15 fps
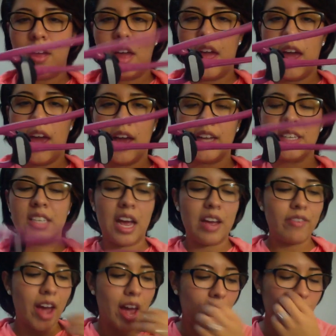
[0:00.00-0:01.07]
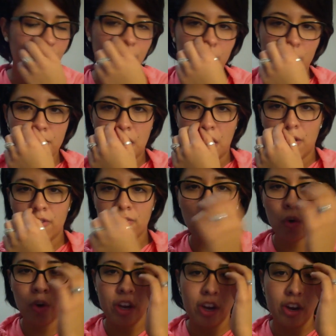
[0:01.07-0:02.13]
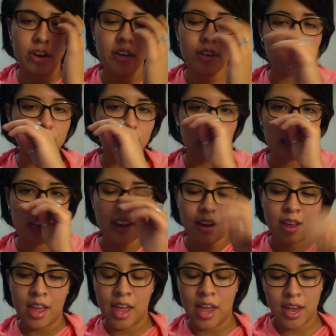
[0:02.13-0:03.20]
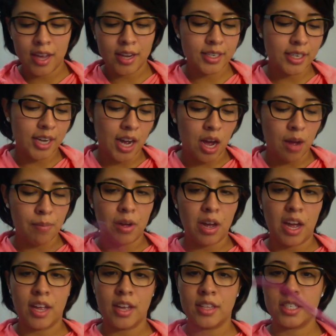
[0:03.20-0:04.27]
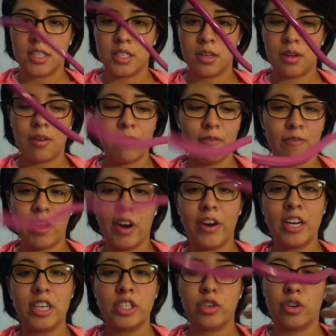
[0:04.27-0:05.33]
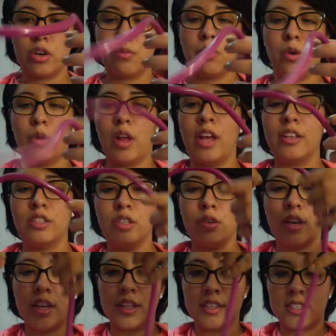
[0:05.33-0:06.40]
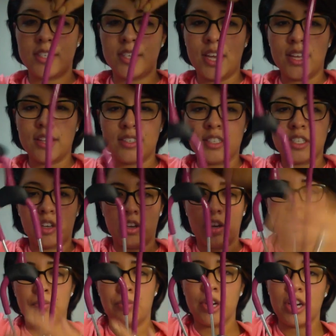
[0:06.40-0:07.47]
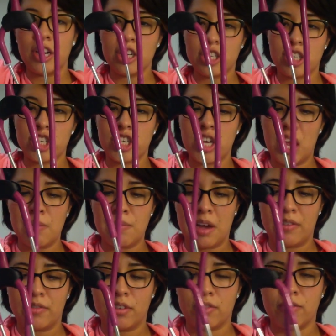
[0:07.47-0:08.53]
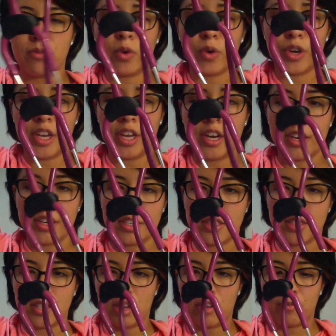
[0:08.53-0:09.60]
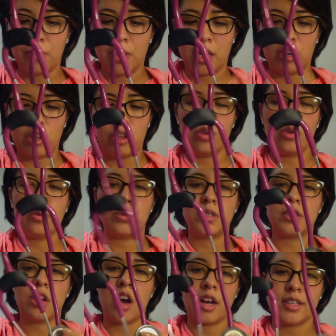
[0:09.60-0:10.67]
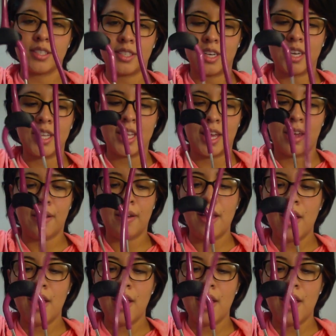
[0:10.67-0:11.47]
And I've had it for about 4 years, and it's very durable. As you can see, it's still in a pretty good shape after 4 years of being used constantly.